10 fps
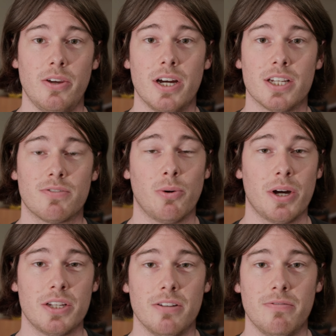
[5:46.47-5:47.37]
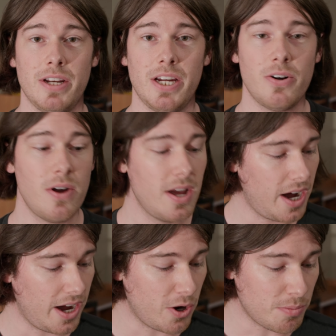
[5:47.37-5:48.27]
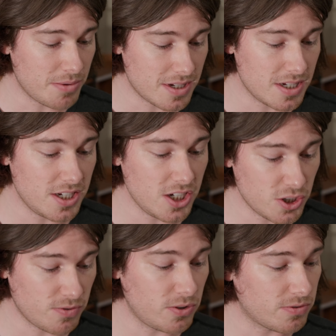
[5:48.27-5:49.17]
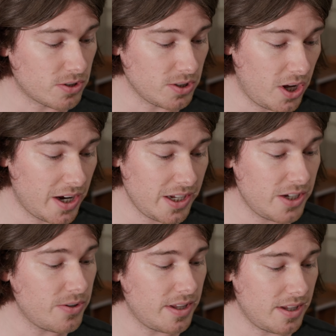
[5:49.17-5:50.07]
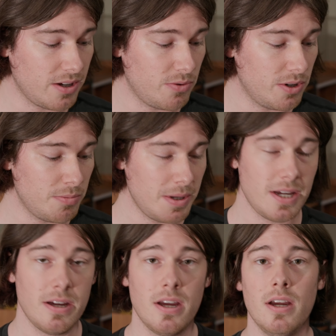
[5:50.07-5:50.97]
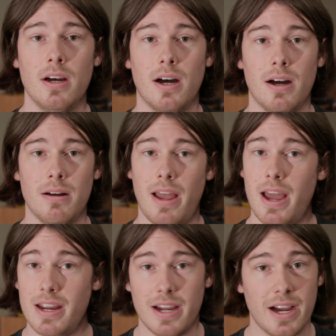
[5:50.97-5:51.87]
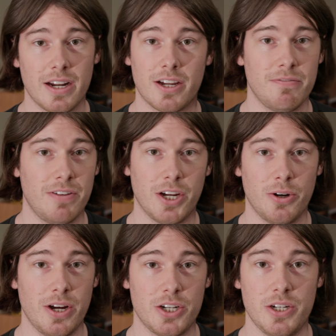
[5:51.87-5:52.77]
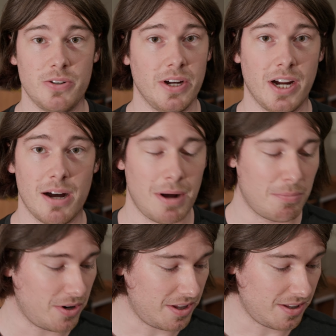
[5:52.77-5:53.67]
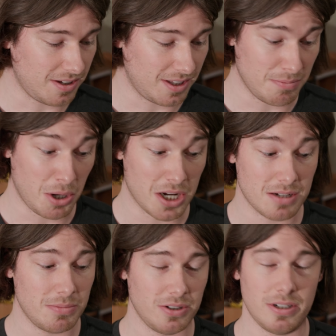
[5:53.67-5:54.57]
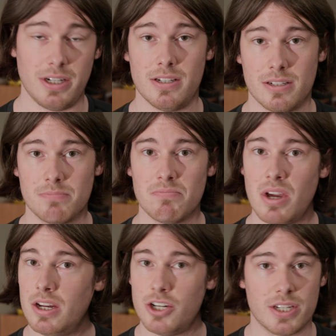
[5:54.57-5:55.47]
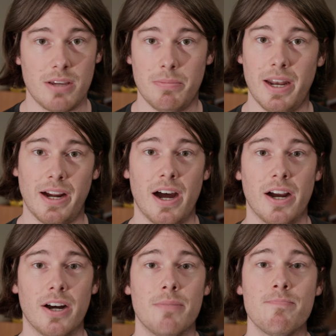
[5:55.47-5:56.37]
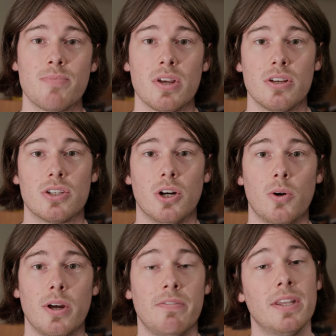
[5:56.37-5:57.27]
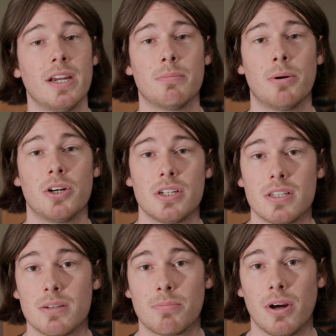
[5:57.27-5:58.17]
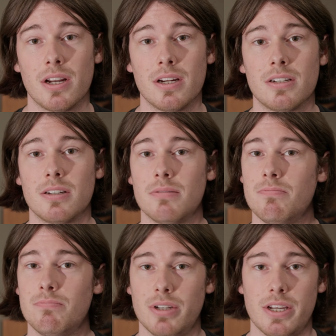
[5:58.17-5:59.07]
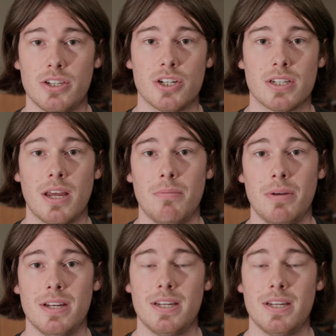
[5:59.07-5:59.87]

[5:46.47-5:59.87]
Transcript: you guys for watching the video. I hope this is useful for a lot of you. I think it will be. Any kind of configuration you can come up with, like the possibilities just keep getting higher. So if you'd like to purchase this product, please just send me a